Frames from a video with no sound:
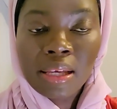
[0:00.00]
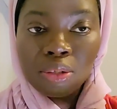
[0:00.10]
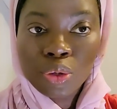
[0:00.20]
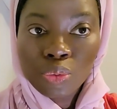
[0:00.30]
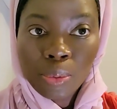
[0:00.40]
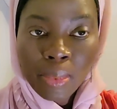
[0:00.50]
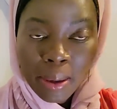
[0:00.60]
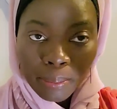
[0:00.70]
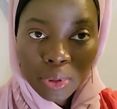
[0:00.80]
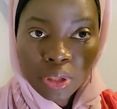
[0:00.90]
you
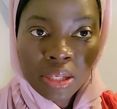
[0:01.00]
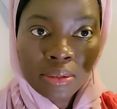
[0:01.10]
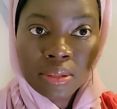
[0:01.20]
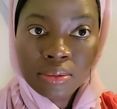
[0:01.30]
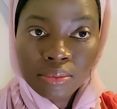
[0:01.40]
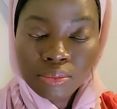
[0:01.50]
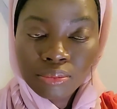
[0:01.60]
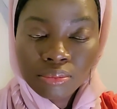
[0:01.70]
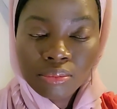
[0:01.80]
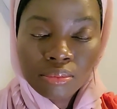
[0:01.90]
remember, it's
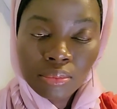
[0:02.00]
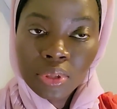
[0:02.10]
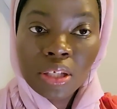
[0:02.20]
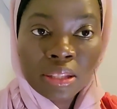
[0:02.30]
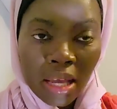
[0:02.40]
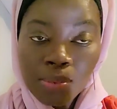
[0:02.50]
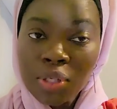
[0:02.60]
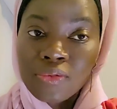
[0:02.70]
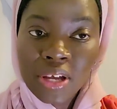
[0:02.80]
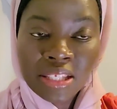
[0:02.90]
in terms
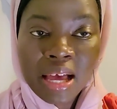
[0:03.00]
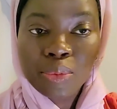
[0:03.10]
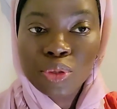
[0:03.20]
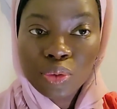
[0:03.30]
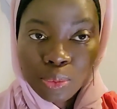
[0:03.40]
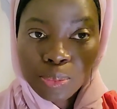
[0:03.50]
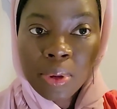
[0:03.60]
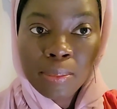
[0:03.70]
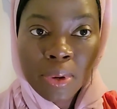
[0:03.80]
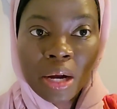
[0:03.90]
of exam, you
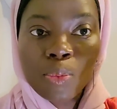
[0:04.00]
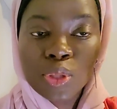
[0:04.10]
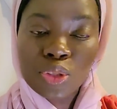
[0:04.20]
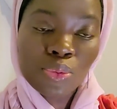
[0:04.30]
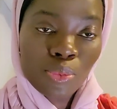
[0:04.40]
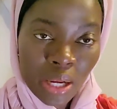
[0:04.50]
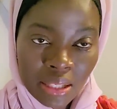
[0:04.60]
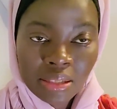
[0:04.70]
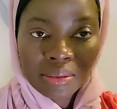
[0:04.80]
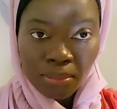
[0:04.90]
remember what you
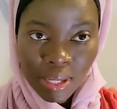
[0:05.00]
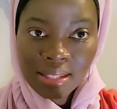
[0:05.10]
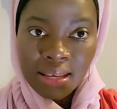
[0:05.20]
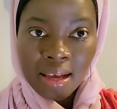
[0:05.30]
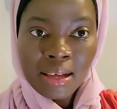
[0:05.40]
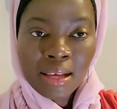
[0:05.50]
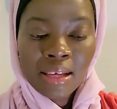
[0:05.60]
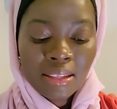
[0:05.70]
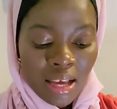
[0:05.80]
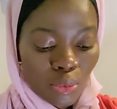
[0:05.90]
read better
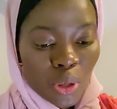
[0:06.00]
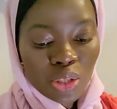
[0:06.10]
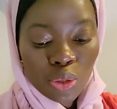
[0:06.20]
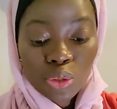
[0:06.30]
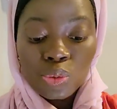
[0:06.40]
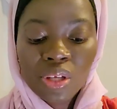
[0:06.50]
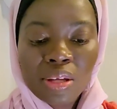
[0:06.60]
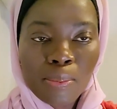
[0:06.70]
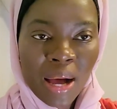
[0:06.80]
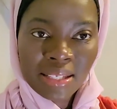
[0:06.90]
than when you're doing
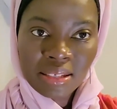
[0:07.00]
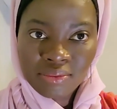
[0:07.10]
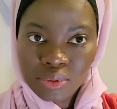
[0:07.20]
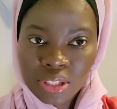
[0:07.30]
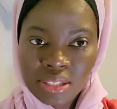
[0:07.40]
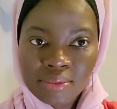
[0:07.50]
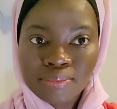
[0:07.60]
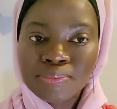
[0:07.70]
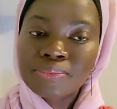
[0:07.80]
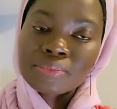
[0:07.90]
the passive reading.
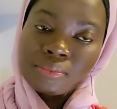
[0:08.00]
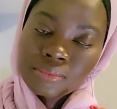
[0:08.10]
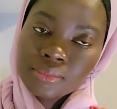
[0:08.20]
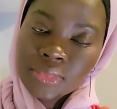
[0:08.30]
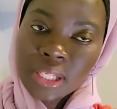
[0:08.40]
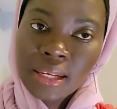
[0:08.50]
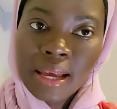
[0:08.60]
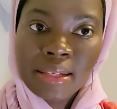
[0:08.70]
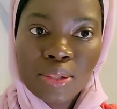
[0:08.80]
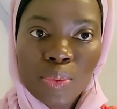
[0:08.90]

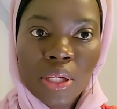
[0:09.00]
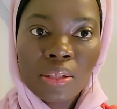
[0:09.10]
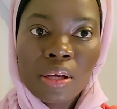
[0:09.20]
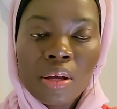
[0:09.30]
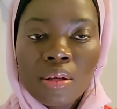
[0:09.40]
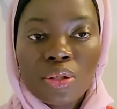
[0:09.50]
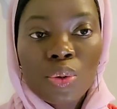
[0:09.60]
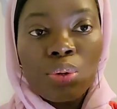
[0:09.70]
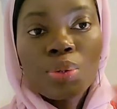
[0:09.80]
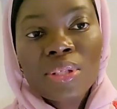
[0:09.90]
That is one.
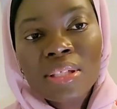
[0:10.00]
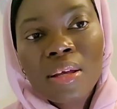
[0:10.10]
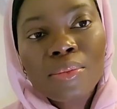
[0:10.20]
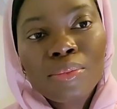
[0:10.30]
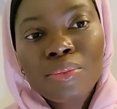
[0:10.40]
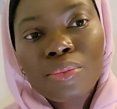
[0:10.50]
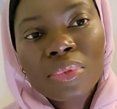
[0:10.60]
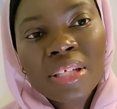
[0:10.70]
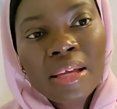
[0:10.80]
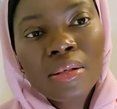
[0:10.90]
So notice,
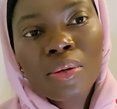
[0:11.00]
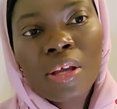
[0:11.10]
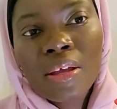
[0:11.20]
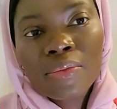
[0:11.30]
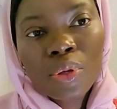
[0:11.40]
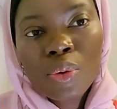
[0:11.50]
say, if